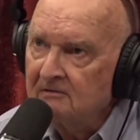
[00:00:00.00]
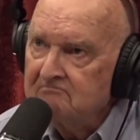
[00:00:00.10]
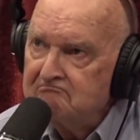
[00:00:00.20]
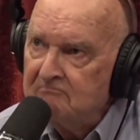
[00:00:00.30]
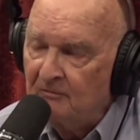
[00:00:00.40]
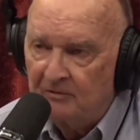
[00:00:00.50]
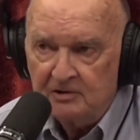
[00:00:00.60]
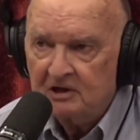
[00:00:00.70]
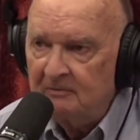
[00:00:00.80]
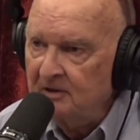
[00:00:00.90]
French
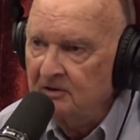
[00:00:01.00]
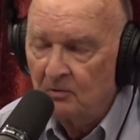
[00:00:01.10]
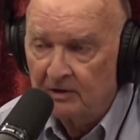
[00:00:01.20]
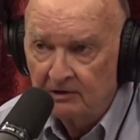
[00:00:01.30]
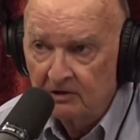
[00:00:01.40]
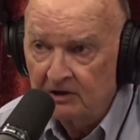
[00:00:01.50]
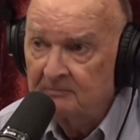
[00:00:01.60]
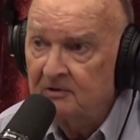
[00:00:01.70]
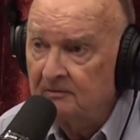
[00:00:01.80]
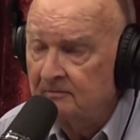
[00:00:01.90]
coming in quite early up to
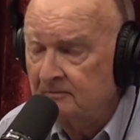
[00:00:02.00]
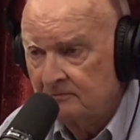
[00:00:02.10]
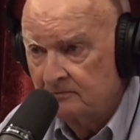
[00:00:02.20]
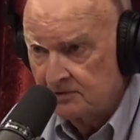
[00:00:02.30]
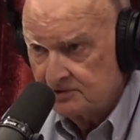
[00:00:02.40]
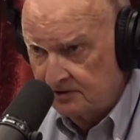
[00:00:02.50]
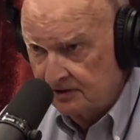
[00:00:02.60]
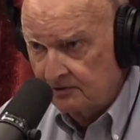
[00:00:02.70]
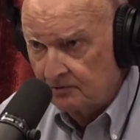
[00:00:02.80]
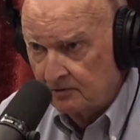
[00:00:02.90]
the what's today the
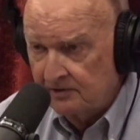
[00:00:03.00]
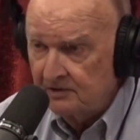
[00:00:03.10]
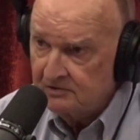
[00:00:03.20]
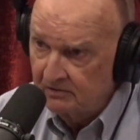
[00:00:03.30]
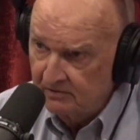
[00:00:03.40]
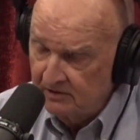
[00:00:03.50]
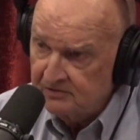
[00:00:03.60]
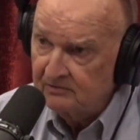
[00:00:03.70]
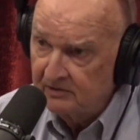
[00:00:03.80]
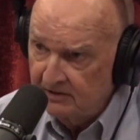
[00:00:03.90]
northeast, eastern
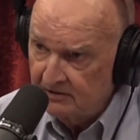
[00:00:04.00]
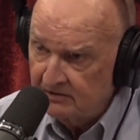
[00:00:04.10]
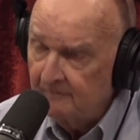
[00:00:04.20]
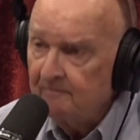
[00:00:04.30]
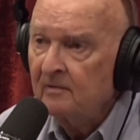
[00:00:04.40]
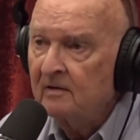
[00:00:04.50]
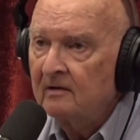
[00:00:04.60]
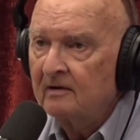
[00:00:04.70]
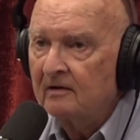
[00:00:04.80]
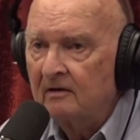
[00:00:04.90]
Canada.
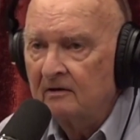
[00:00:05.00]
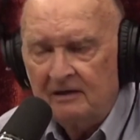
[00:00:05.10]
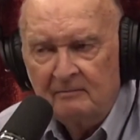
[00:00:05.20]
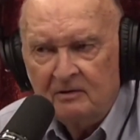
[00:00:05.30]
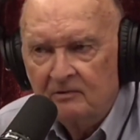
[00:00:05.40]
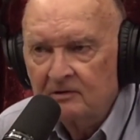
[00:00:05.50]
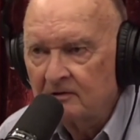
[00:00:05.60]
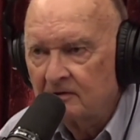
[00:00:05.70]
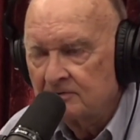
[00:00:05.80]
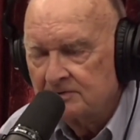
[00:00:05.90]
That had been going on, of
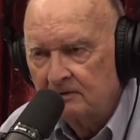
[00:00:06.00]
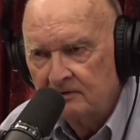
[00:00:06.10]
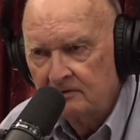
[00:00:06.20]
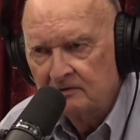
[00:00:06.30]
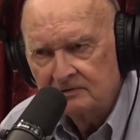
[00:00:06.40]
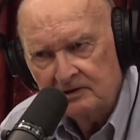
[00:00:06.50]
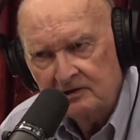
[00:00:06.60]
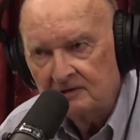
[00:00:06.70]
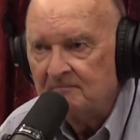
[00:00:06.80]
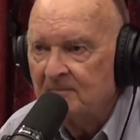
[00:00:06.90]
course, a long
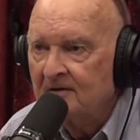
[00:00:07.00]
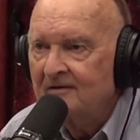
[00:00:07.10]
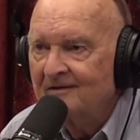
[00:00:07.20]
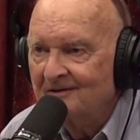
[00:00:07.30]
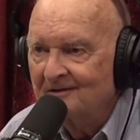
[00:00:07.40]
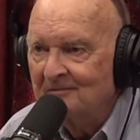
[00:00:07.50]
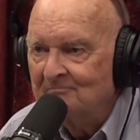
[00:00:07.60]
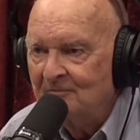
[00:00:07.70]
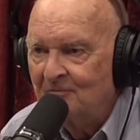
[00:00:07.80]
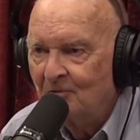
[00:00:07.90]
time
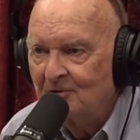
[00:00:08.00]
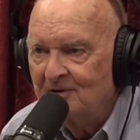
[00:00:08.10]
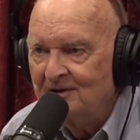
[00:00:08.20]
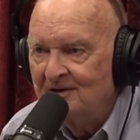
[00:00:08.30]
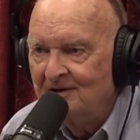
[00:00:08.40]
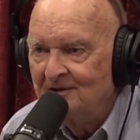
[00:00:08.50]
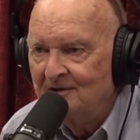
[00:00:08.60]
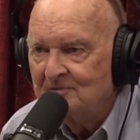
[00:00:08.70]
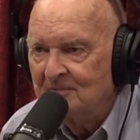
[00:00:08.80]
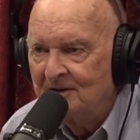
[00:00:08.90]
before the English
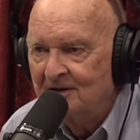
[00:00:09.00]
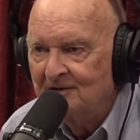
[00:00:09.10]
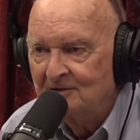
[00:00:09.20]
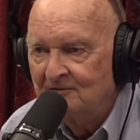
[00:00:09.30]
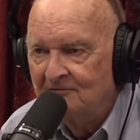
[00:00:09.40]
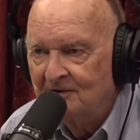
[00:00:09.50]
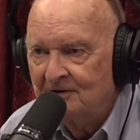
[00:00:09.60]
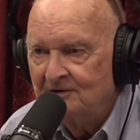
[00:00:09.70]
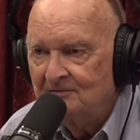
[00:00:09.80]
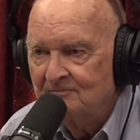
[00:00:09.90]
began their very
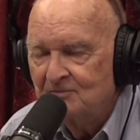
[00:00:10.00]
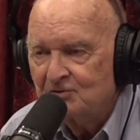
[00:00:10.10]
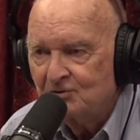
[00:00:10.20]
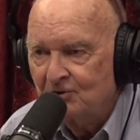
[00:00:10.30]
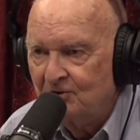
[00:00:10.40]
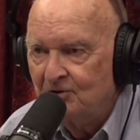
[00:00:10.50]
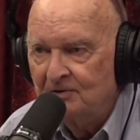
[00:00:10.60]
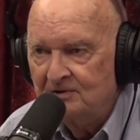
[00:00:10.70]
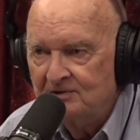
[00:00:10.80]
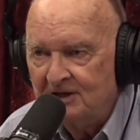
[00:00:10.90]
slow and
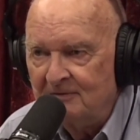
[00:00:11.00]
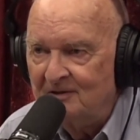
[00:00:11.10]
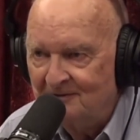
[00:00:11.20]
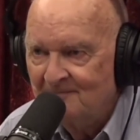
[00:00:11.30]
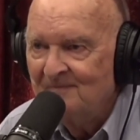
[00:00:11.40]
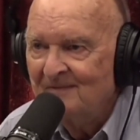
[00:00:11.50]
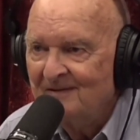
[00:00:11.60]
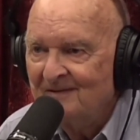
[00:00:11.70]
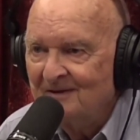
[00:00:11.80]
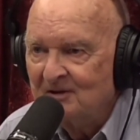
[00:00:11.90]
timid
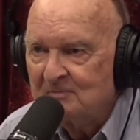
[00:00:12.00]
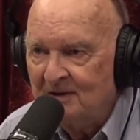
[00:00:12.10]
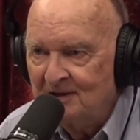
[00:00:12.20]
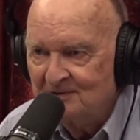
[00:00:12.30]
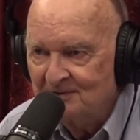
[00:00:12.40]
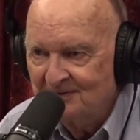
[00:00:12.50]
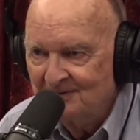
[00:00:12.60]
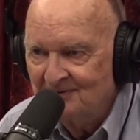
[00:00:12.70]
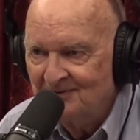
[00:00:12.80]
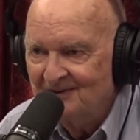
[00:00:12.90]
expansion into
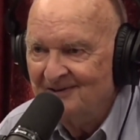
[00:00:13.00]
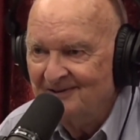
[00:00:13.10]
the